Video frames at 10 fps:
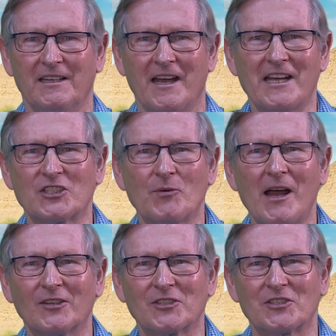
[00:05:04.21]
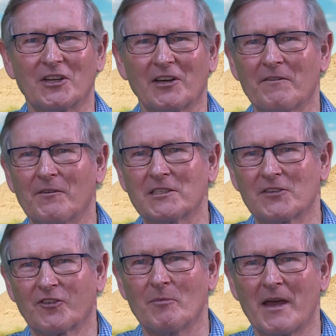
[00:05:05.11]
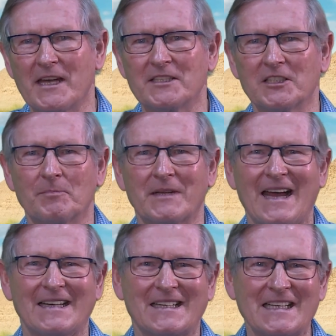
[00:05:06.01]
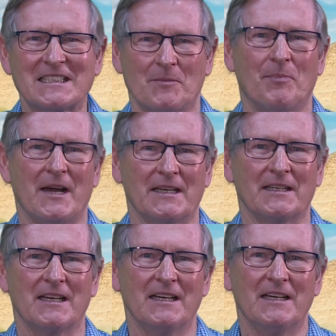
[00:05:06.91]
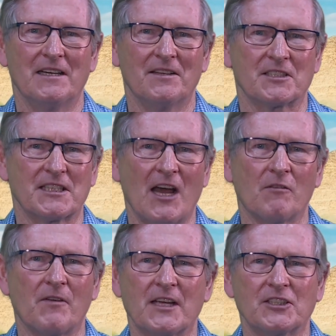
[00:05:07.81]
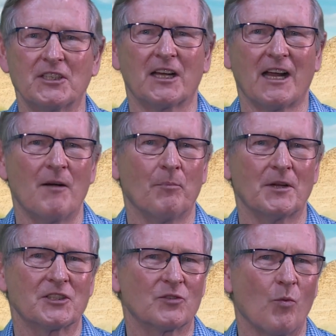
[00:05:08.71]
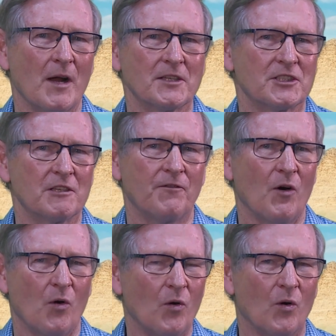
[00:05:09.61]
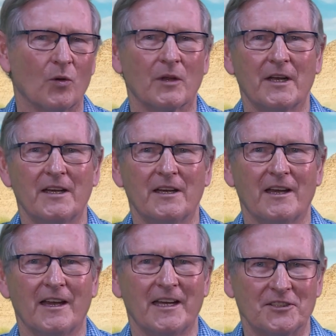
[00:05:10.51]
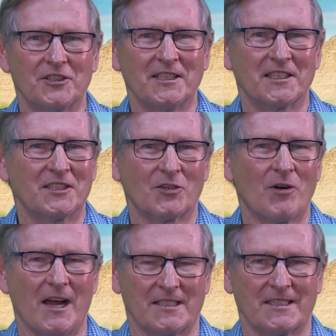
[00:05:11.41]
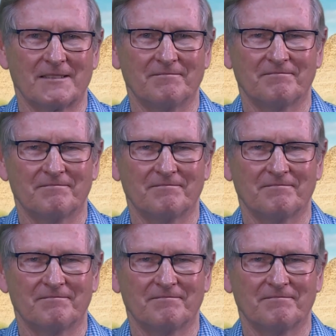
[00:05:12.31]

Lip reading: Israel's deliverance from Egypt anticipated the salvation accomplished once and for all in Jesus Christ.